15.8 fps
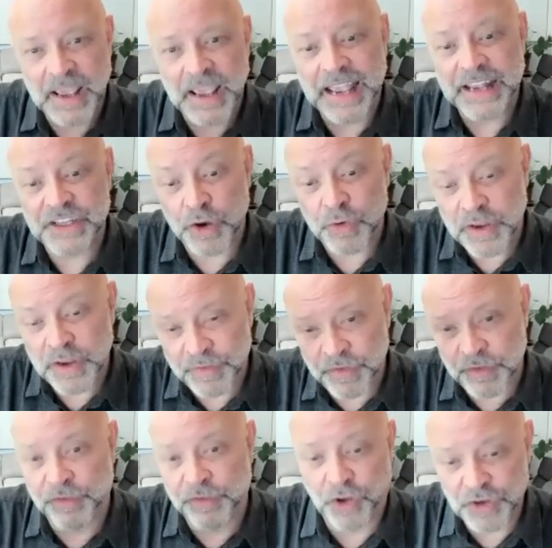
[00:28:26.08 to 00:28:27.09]
It's only with the
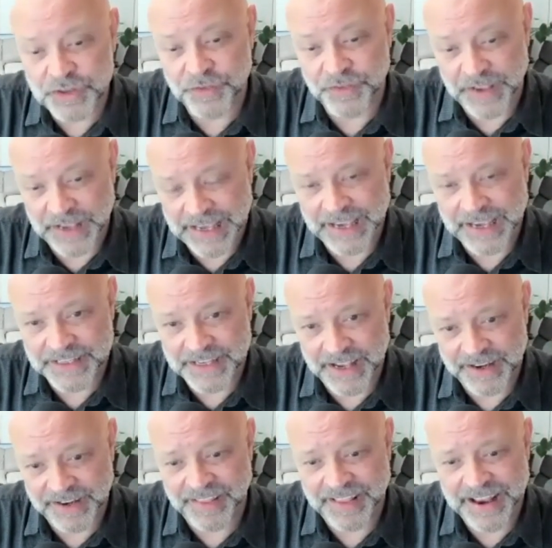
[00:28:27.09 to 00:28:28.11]
philosophy kicks
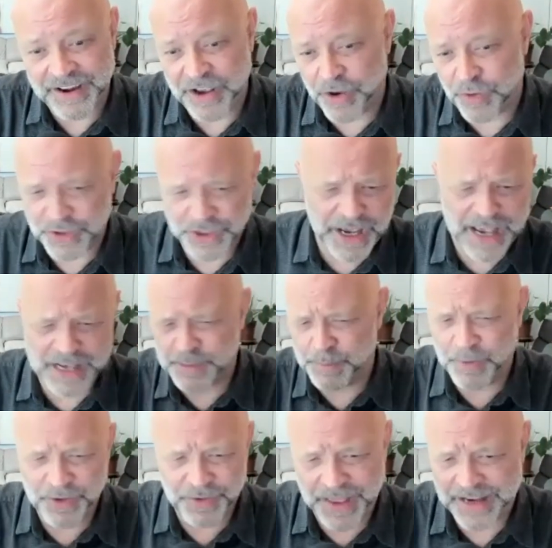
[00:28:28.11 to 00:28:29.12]
in and then goes, yes,
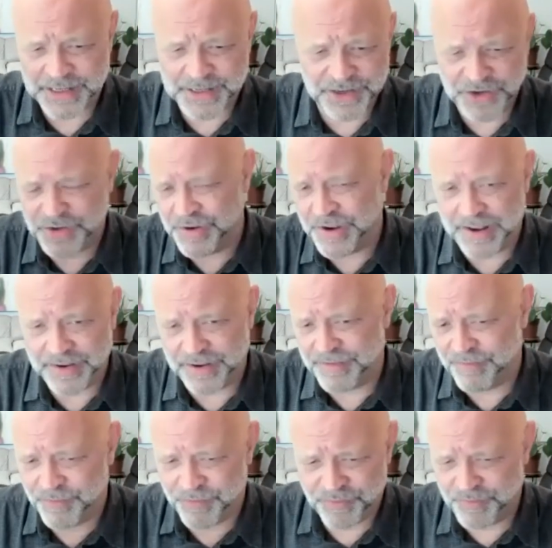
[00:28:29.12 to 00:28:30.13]
but that's
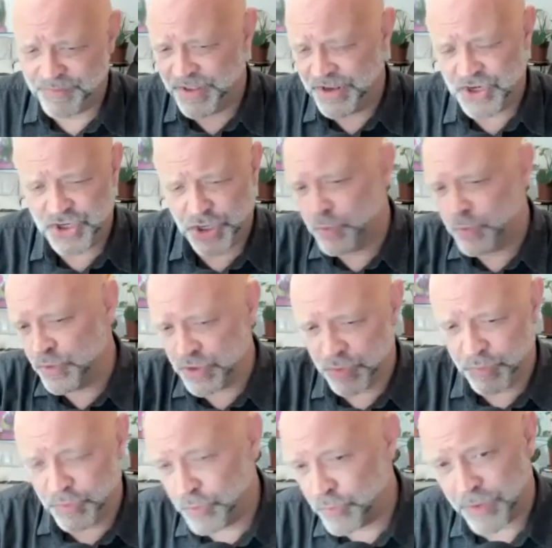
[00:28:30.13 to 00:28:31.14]
and this shows you
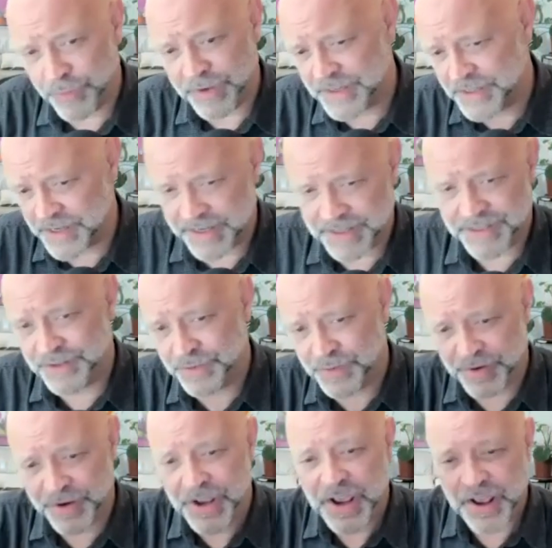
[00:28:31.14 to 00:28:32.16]
you don't exist
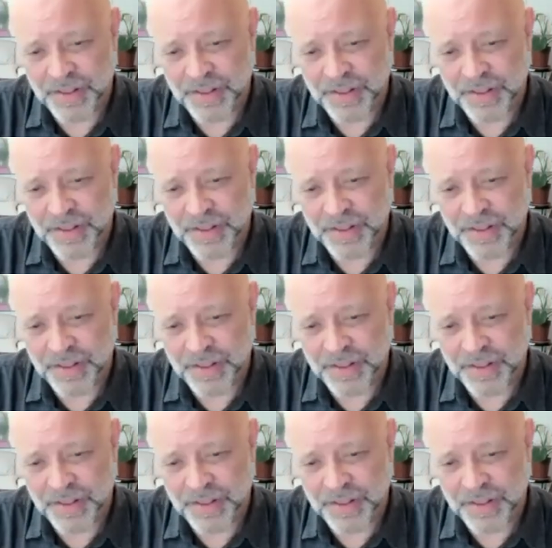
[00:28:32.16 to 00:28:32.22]
or